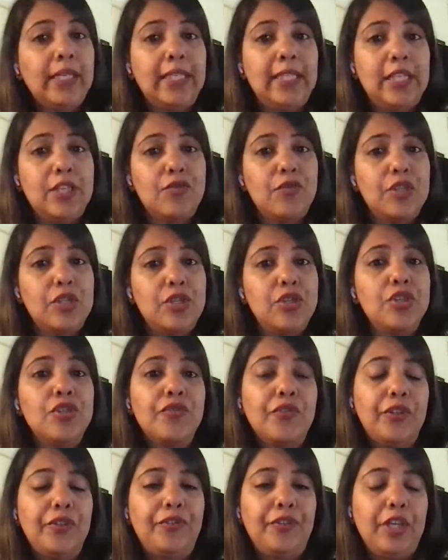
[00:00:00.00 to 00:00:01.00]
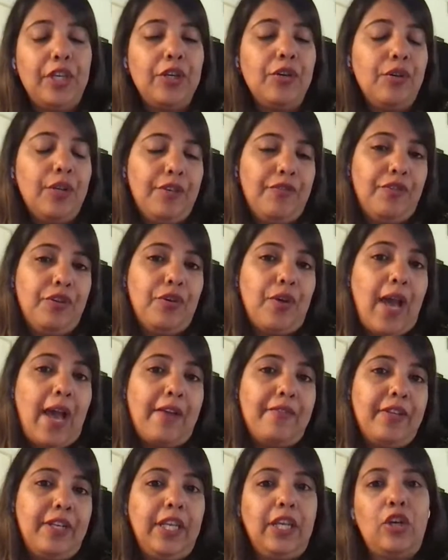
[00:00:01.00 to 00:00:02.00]
this was useful for you. If you
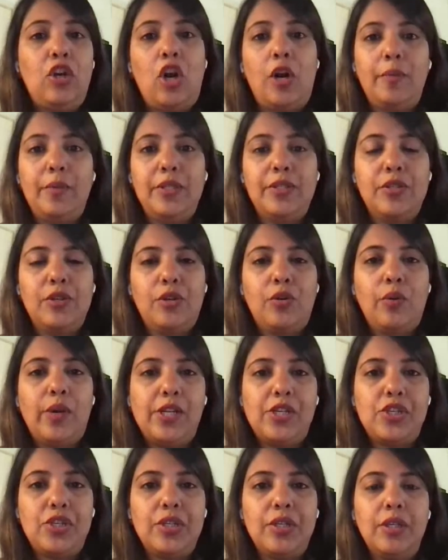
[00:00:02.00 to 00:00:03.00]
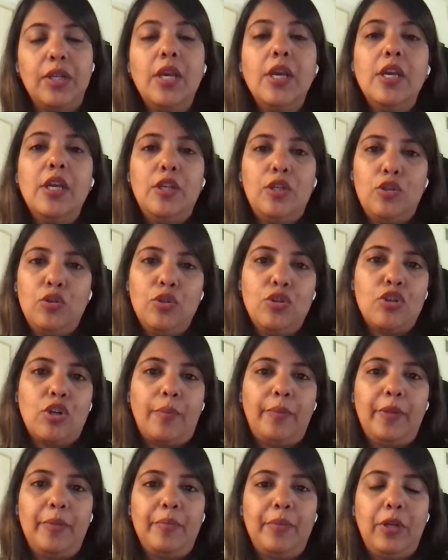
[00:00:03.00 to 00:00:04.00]
have any comments or questions, do
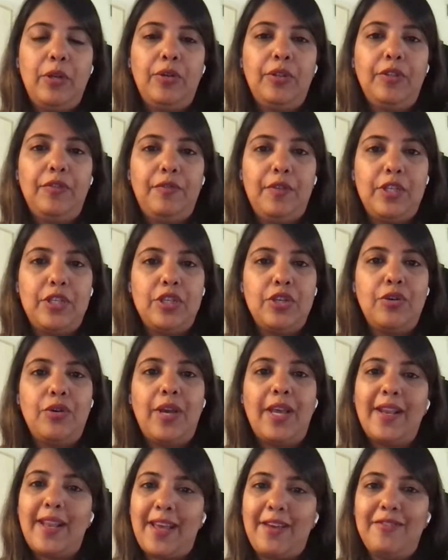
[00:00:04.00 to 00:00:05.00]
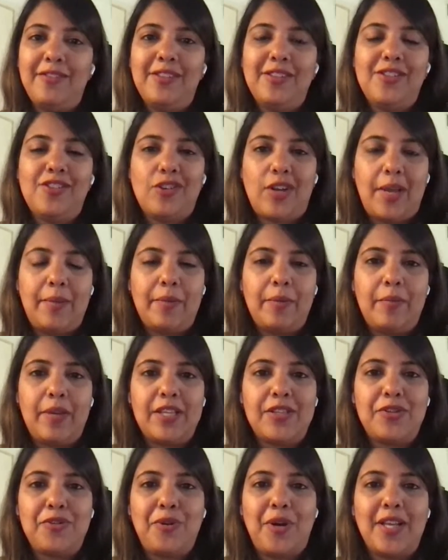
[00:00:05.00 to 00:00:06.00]
drop them below the video and I will try my
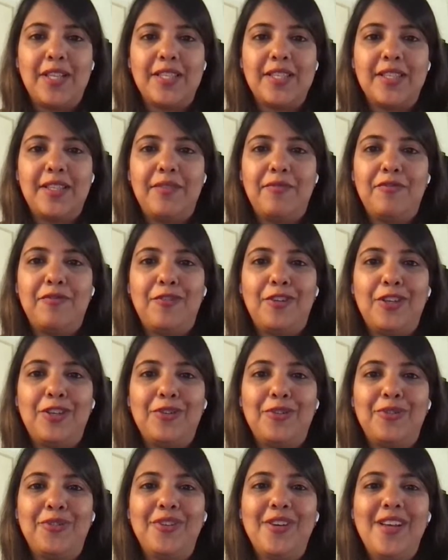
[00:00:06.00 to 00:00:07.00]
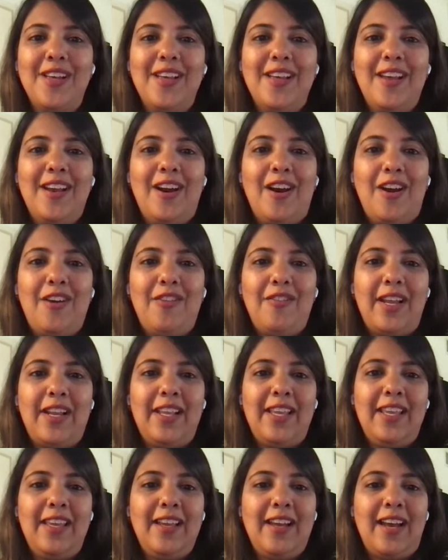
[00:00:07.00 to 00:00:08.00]
best to answer them for you.
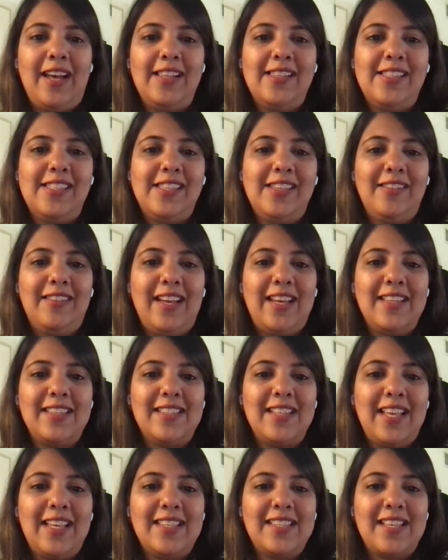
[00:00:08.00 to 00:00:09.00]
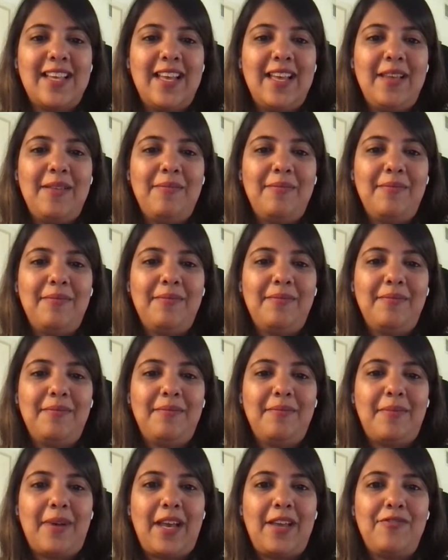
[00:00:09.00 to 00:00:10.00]
Alrighty, I'll see you guys next time.
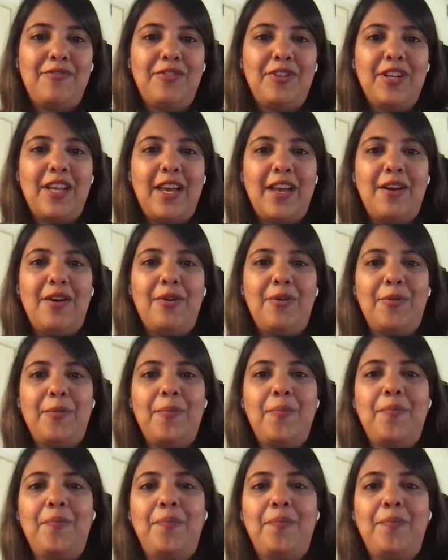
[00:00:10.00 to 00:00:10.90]
Bye for now.